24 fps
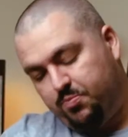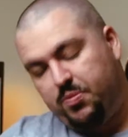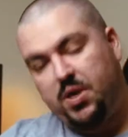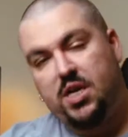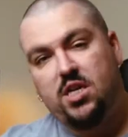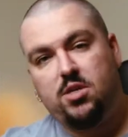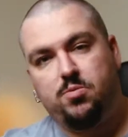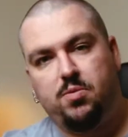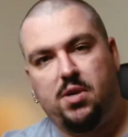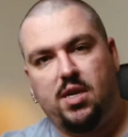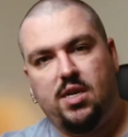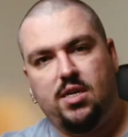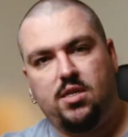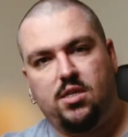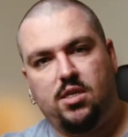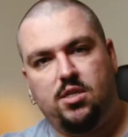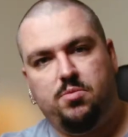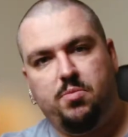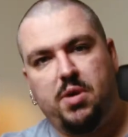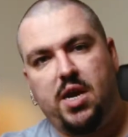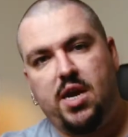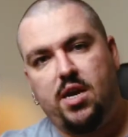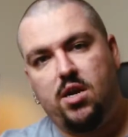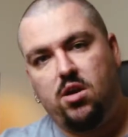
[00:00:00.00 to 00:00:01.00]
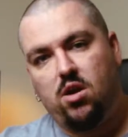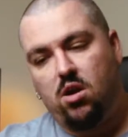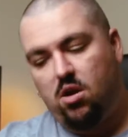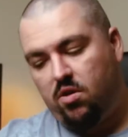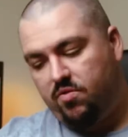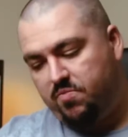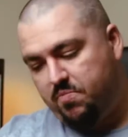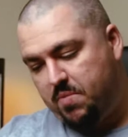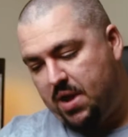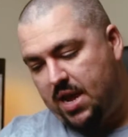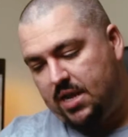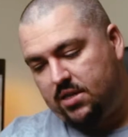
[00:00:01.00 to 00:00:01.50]
base plate is made
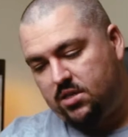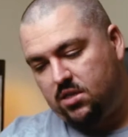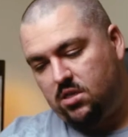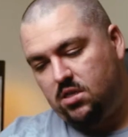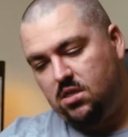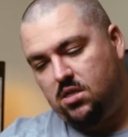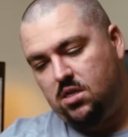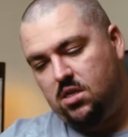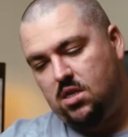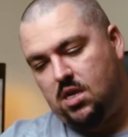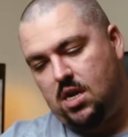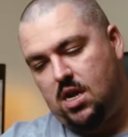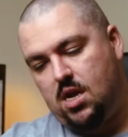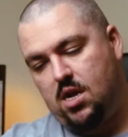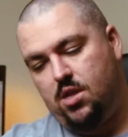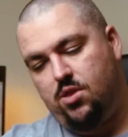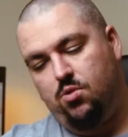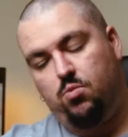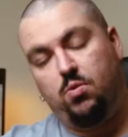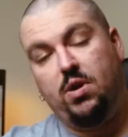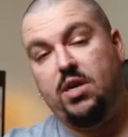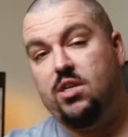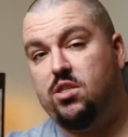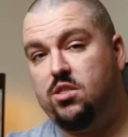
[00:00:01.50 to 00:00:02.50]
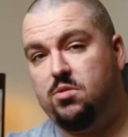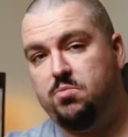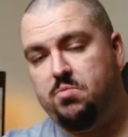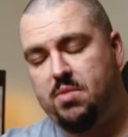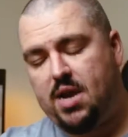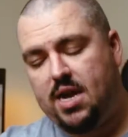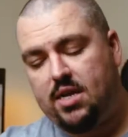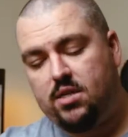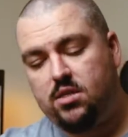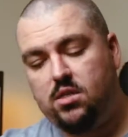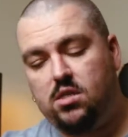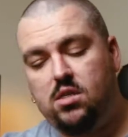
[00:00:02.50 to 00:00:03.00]
of metal, the weight's
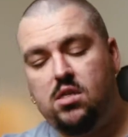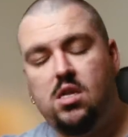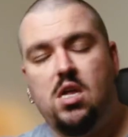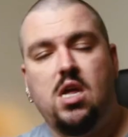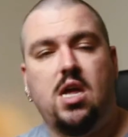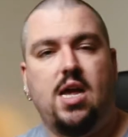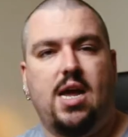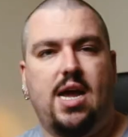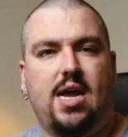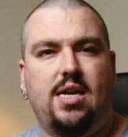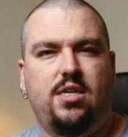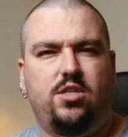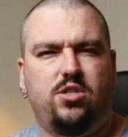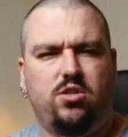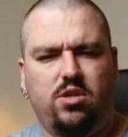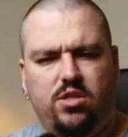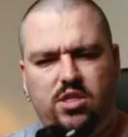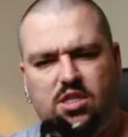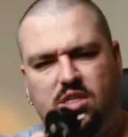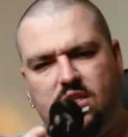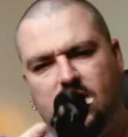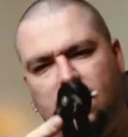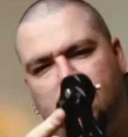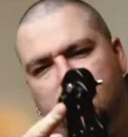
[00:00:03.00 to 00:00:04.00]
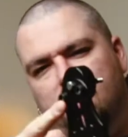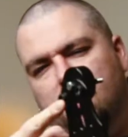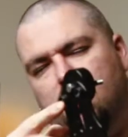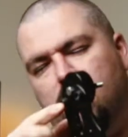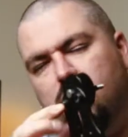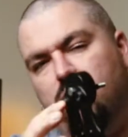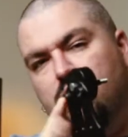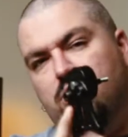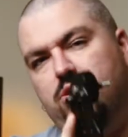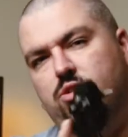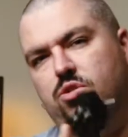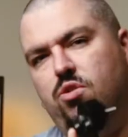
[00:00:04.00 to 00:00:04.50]
metal, and it's got these nice
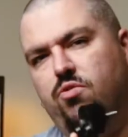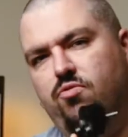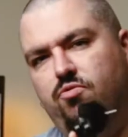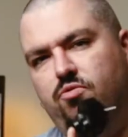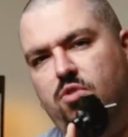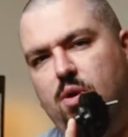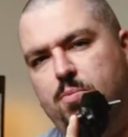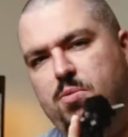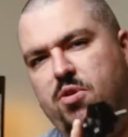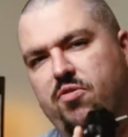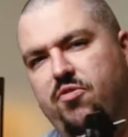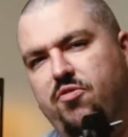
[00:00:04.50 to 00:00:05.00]
little sort of rubber